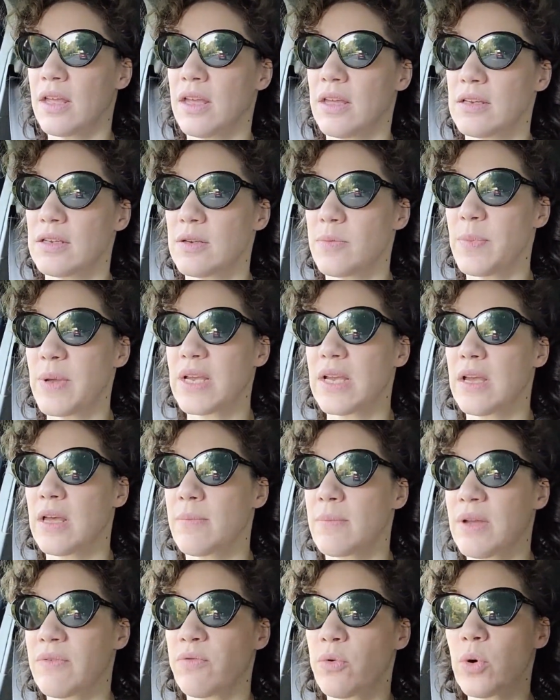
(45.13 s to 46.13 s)
to pick
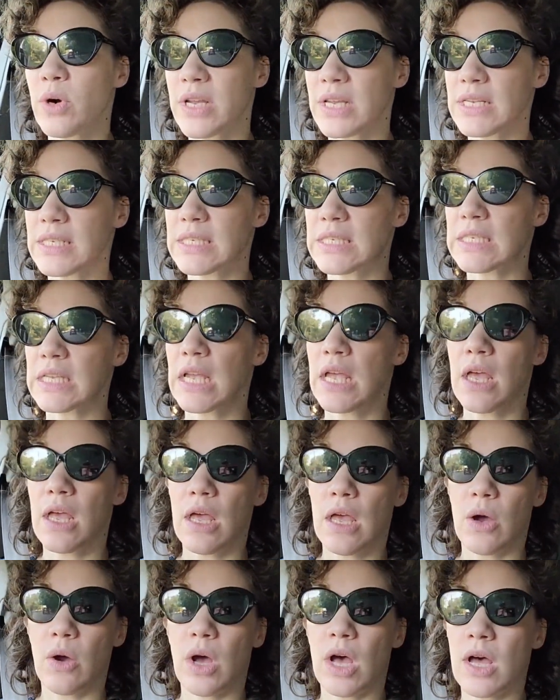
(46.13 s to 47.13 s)
up my voice.
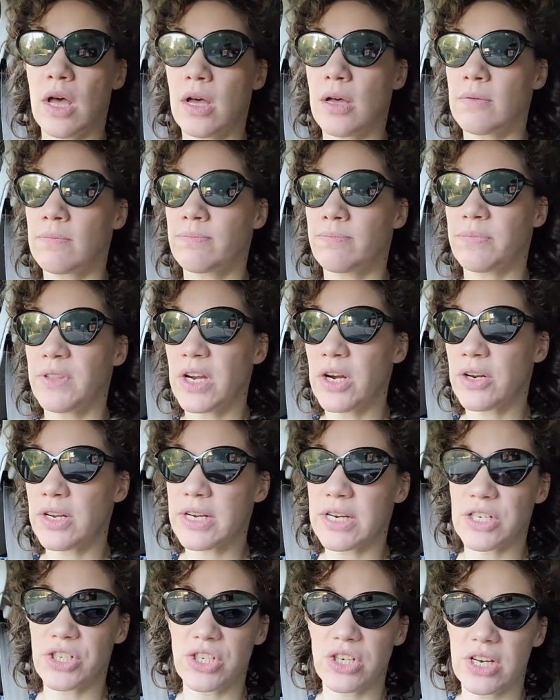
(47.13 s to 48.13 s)
The air
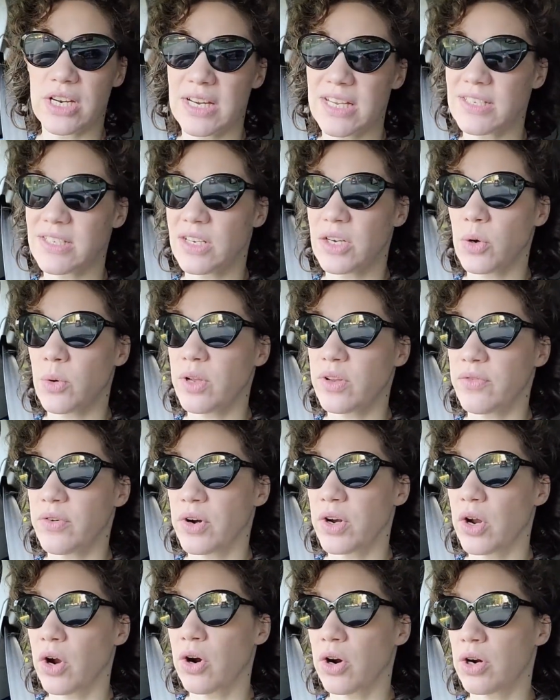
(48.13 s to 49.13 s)
conditioning isn't going
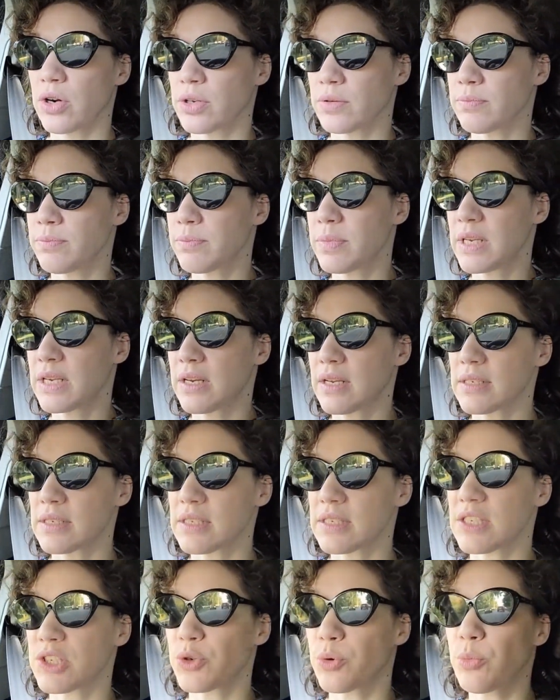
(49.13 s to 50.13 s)
very hard because
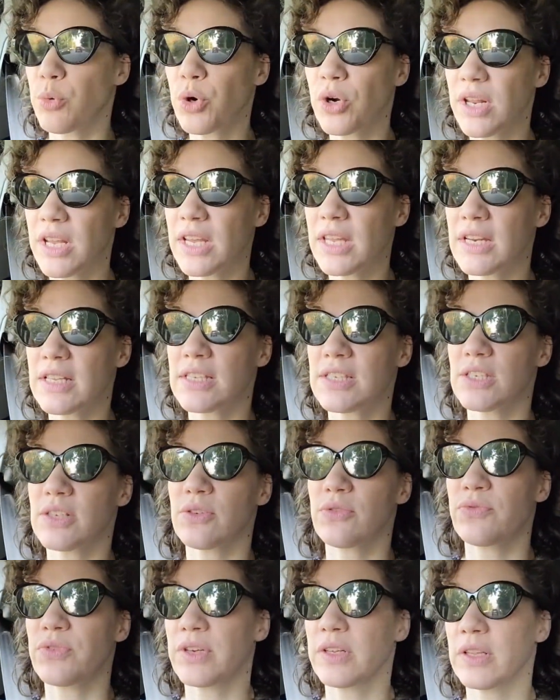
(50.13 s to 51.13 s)
it's still morning and it's
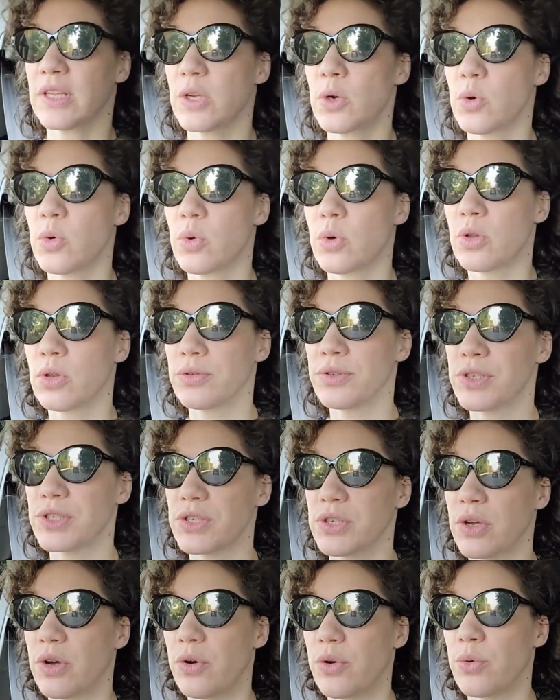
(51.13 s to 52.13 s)
still fairly cool,
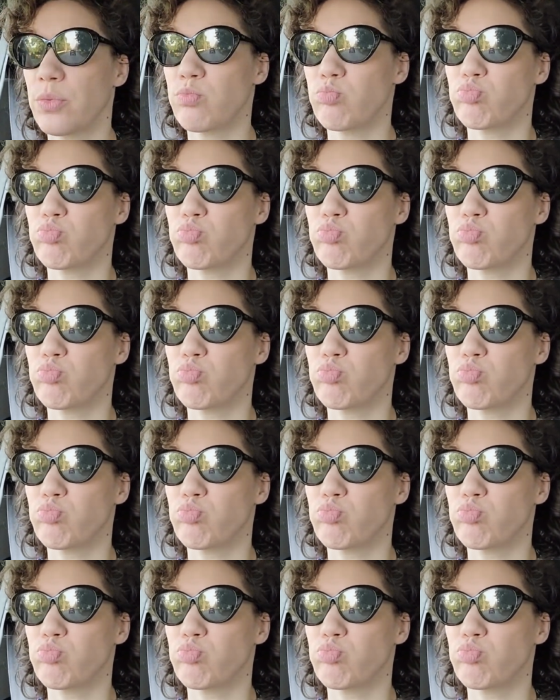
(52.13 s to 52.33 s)
so